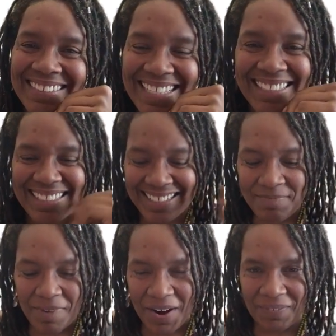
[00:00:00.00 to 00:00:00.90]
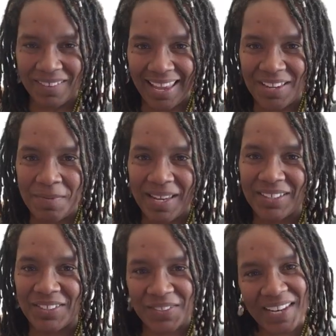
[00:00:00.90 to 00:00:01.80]
that's a good birthday. You
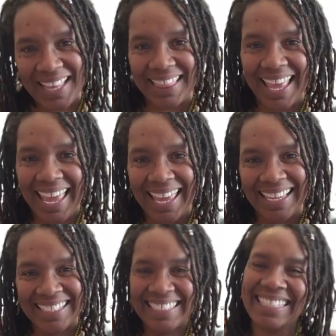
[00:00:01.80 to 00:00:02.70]
better do that thing.